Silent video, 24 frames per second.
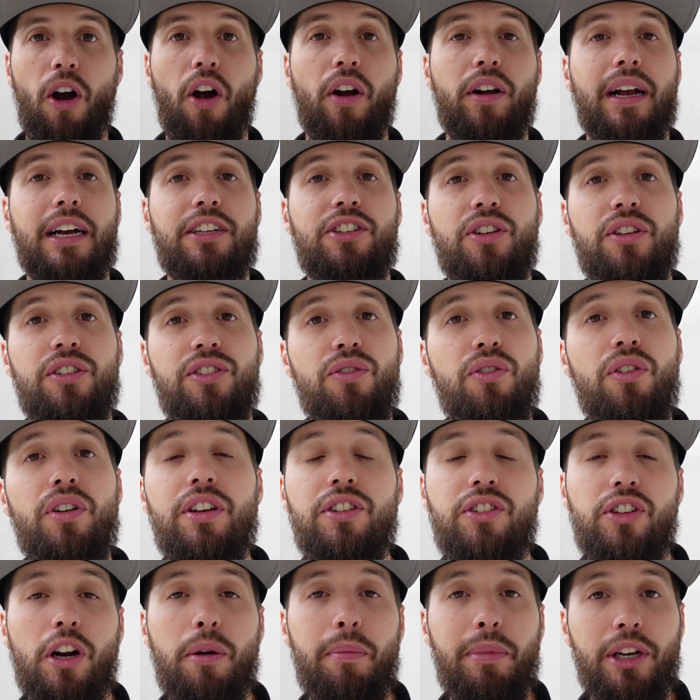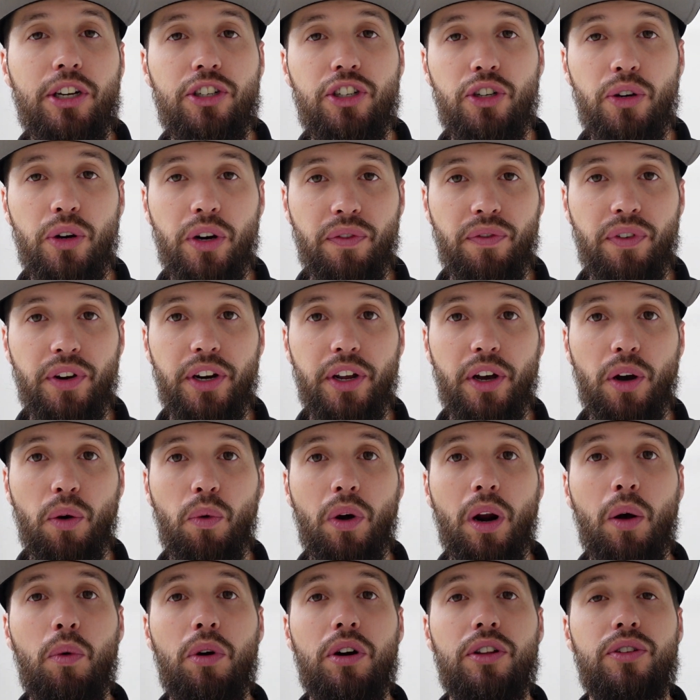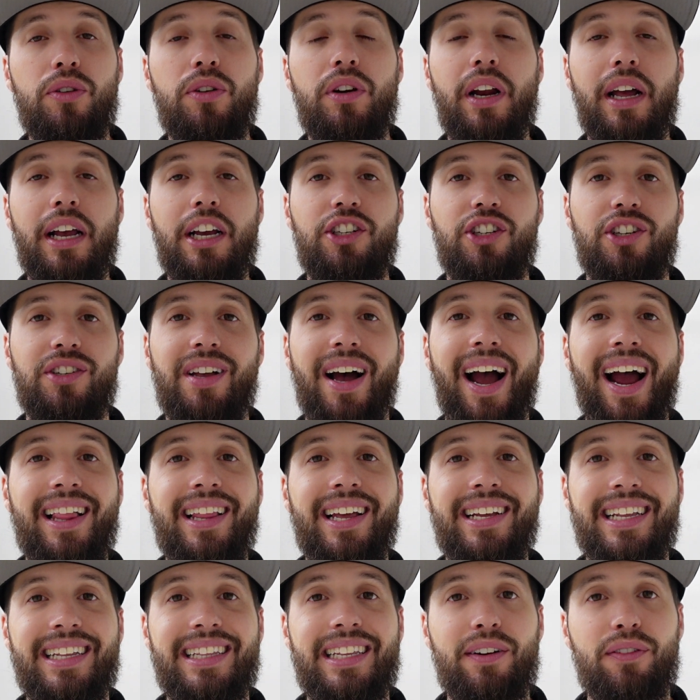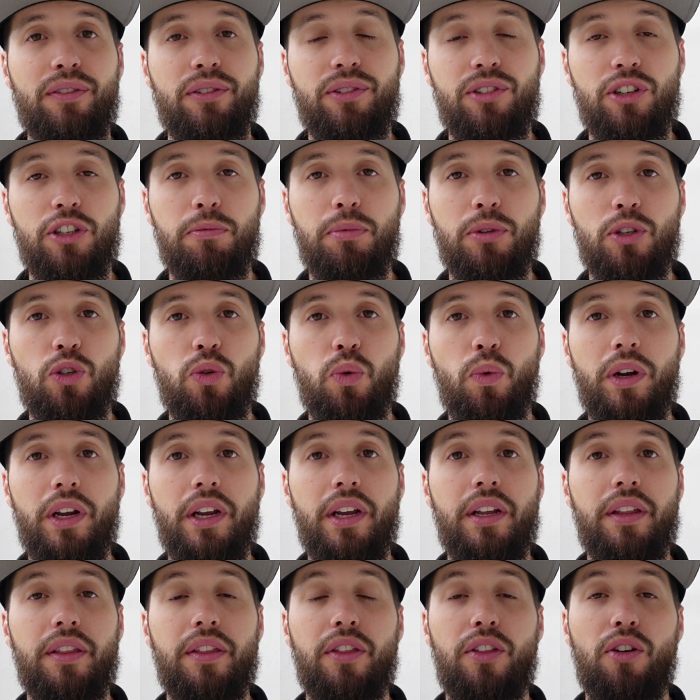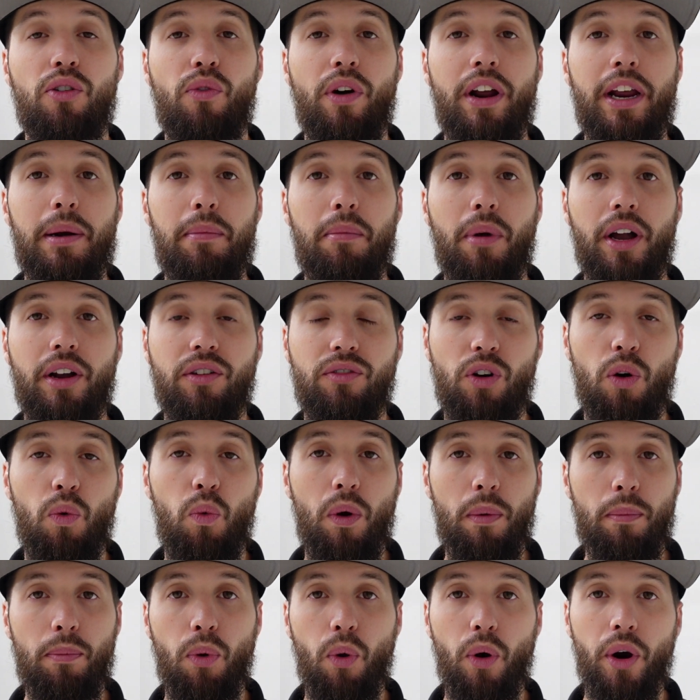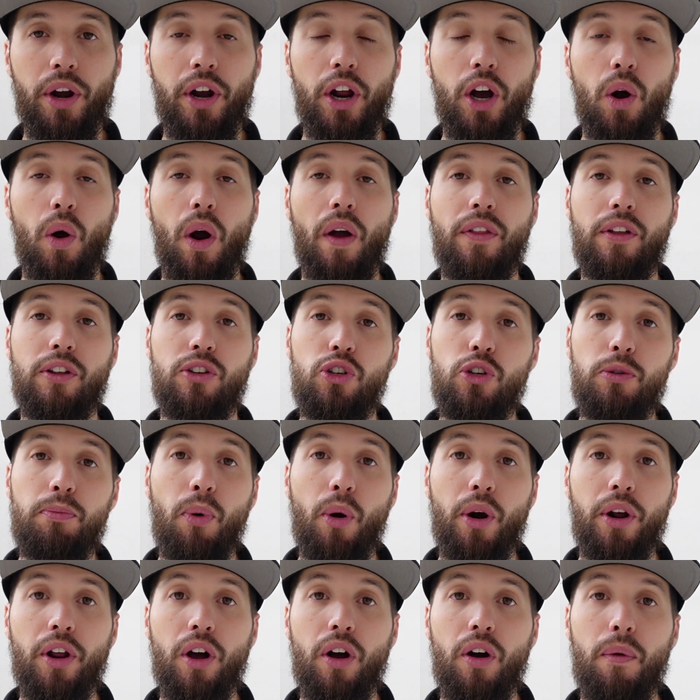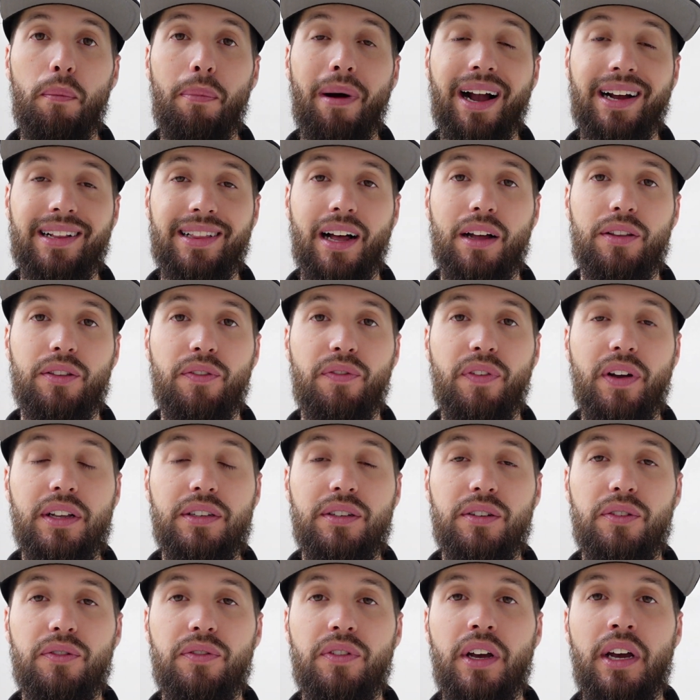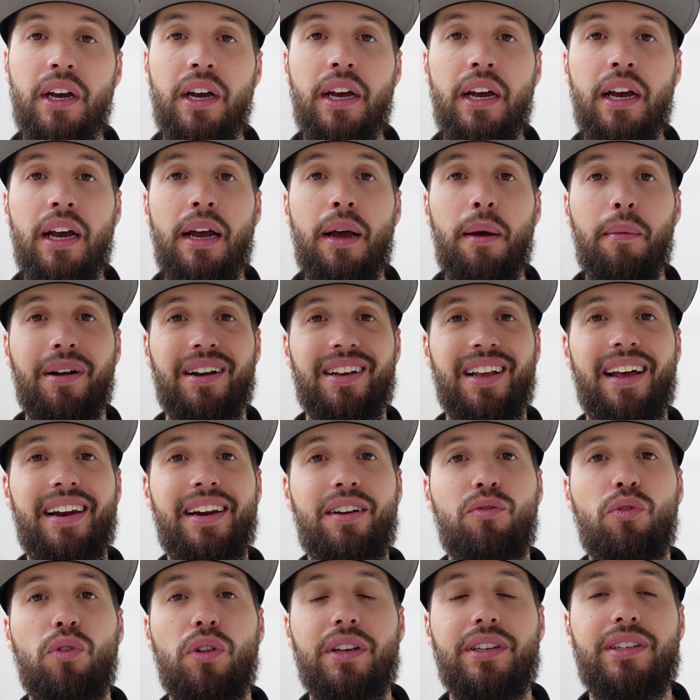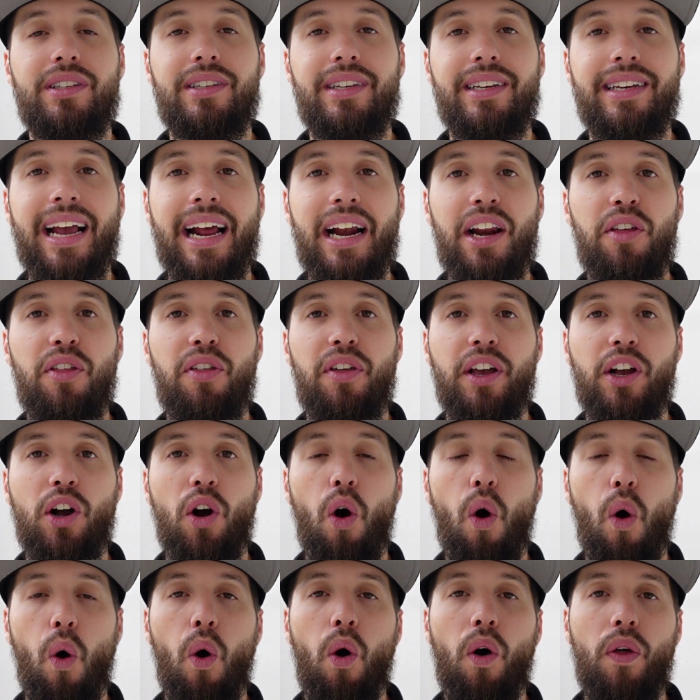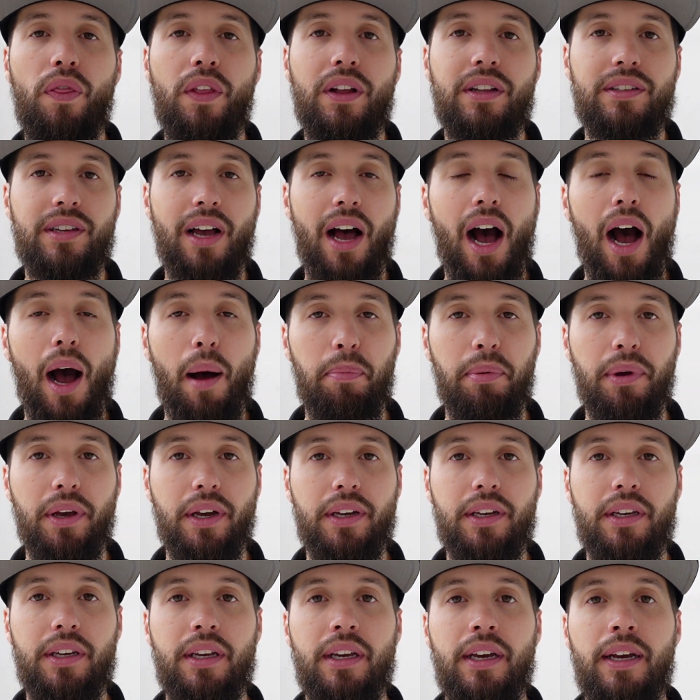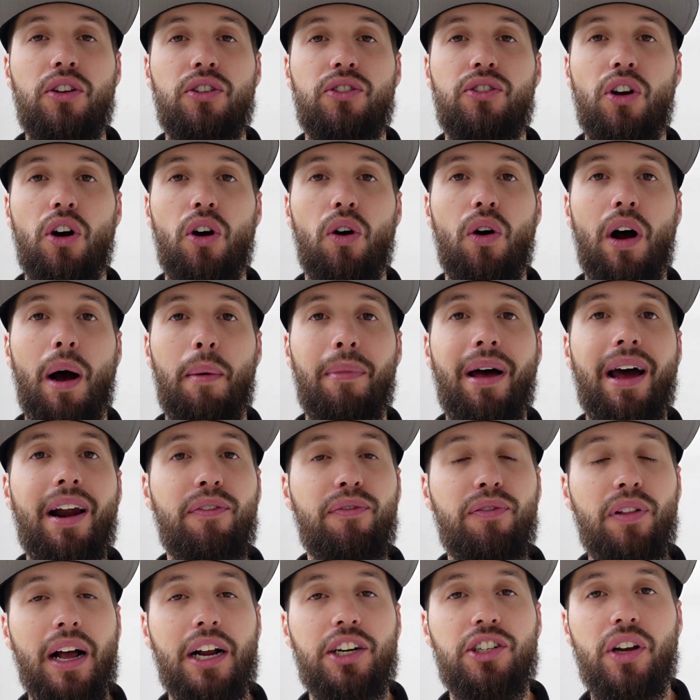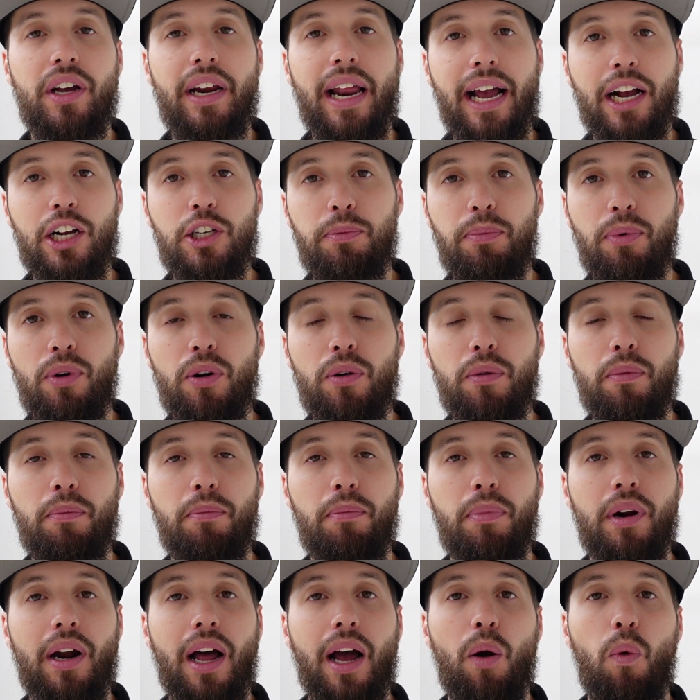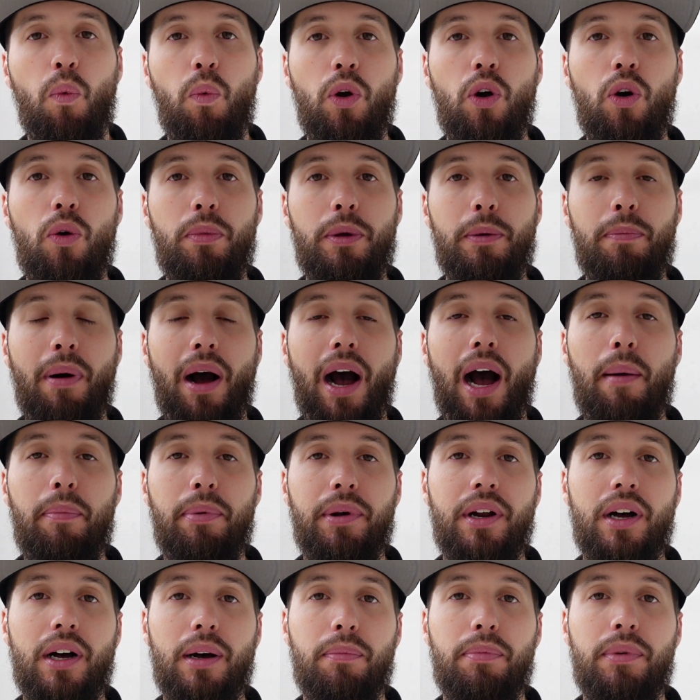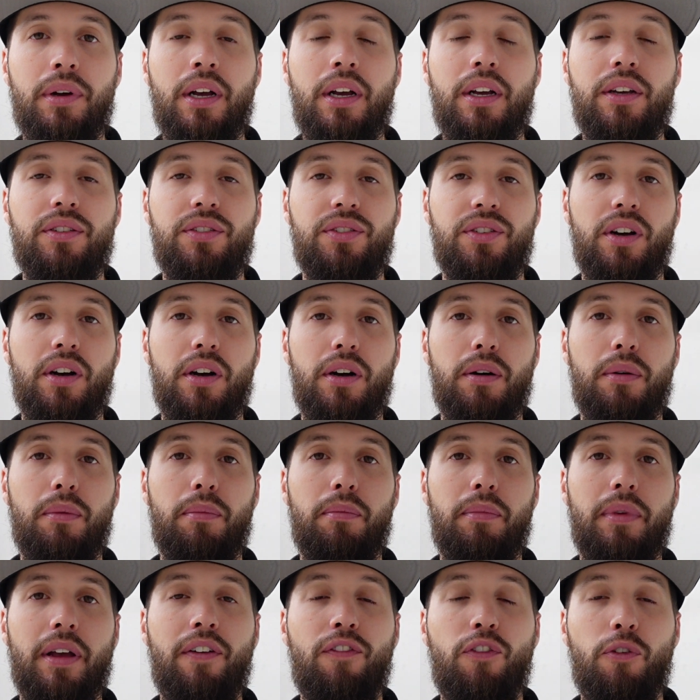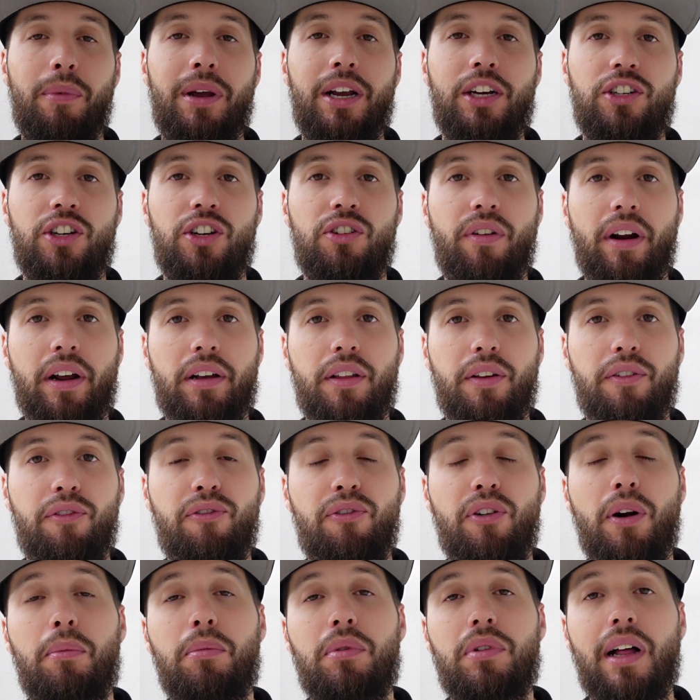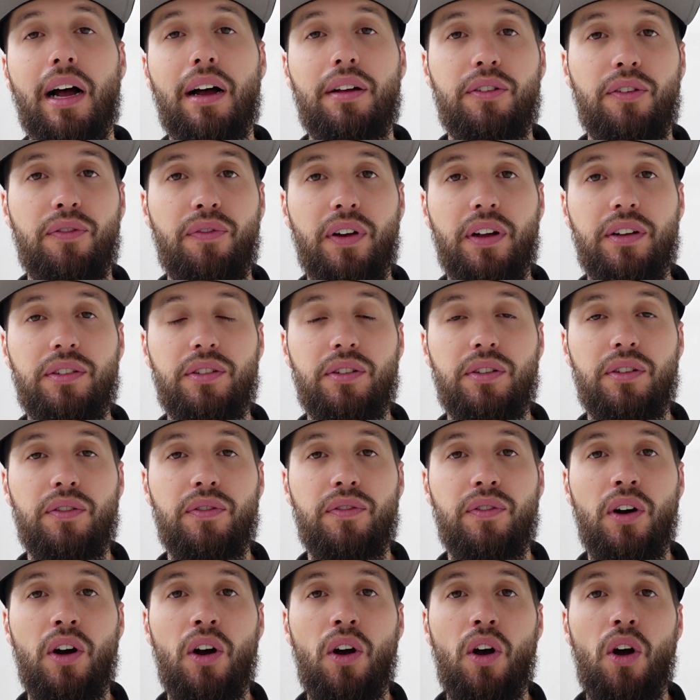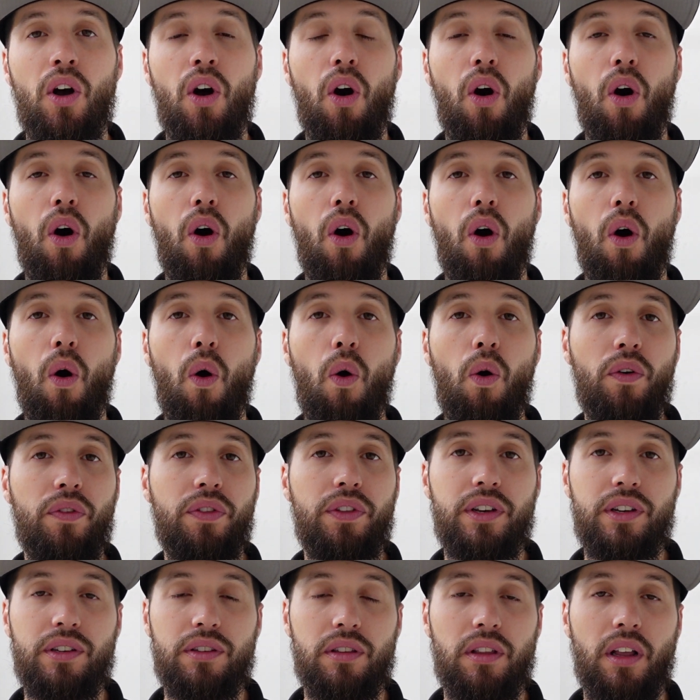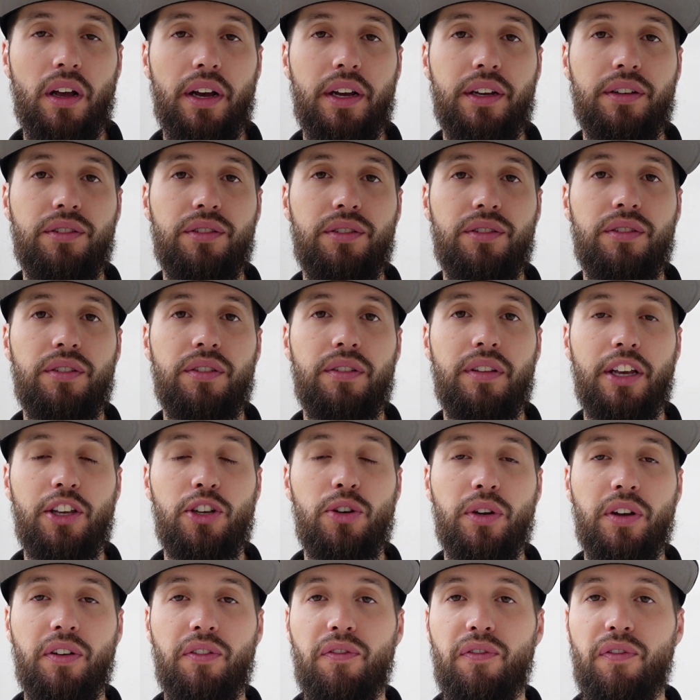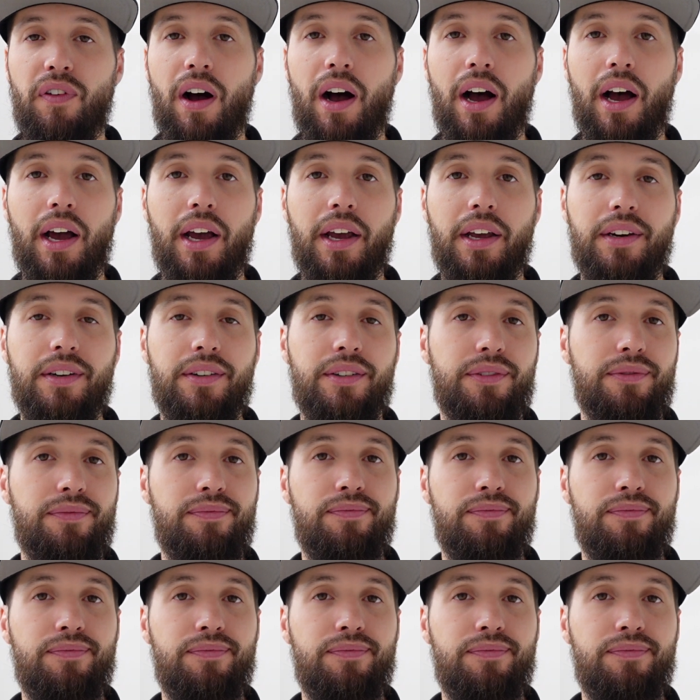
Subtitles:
Alright guys, so this really isn't going to be a shooting video. What I want to do today is just highlight the differences between the Rein Micro 1.0 and the 2.0 by Cloud Defensive, because I didn't really see anything on the topic. So I'm not a flashlight expert, but I will be popping up some information directly from Cloud Defensive on these lights that you can find,